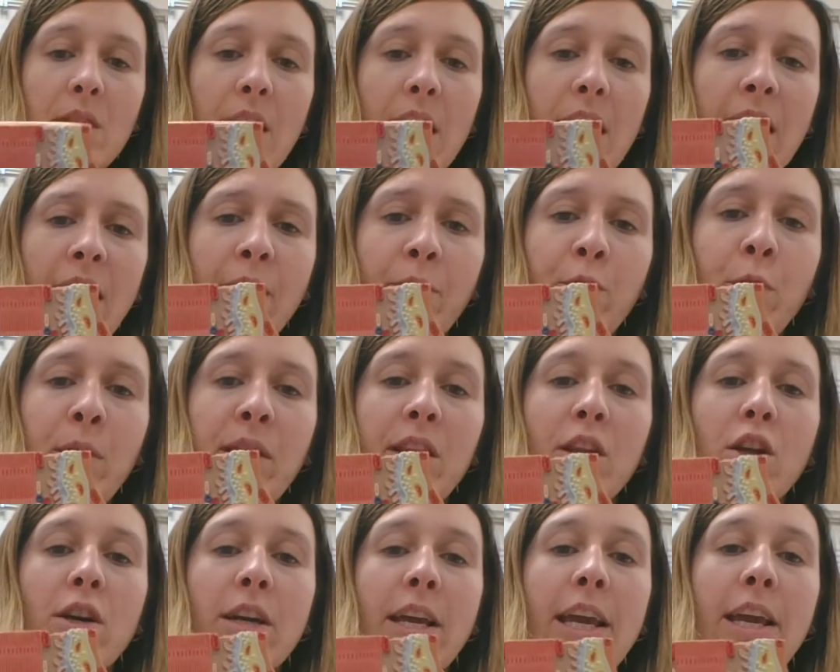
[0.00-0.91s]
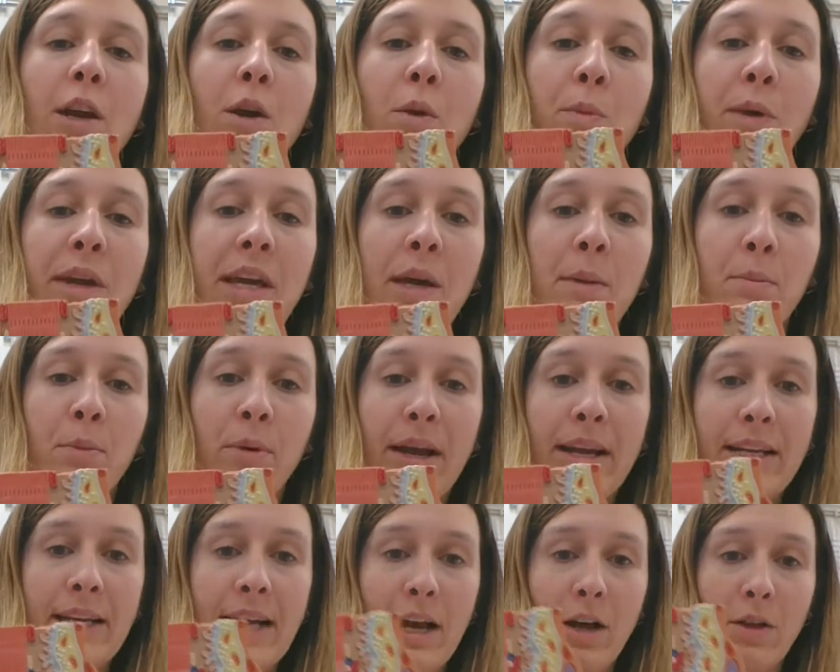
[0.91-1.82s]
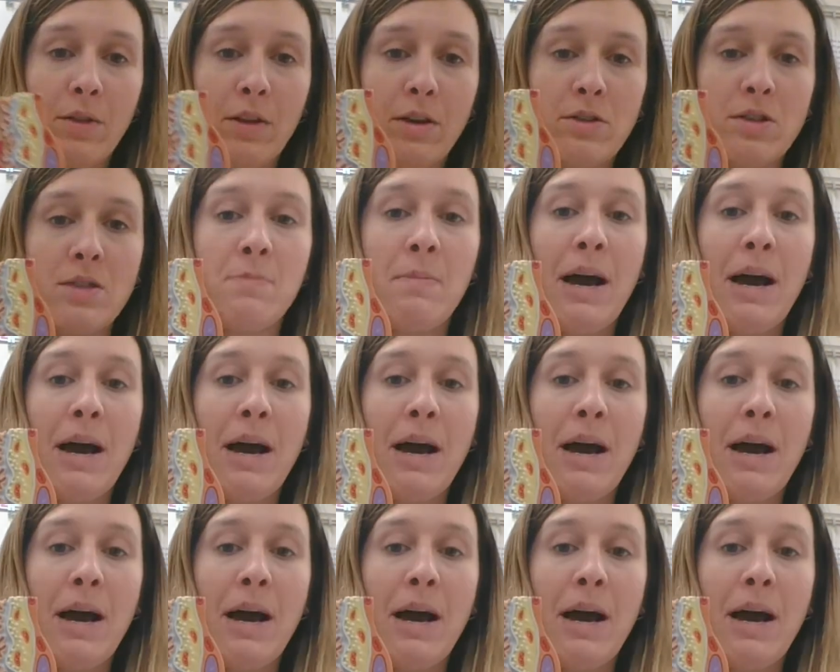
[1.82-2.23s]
And if we look here, we can break down those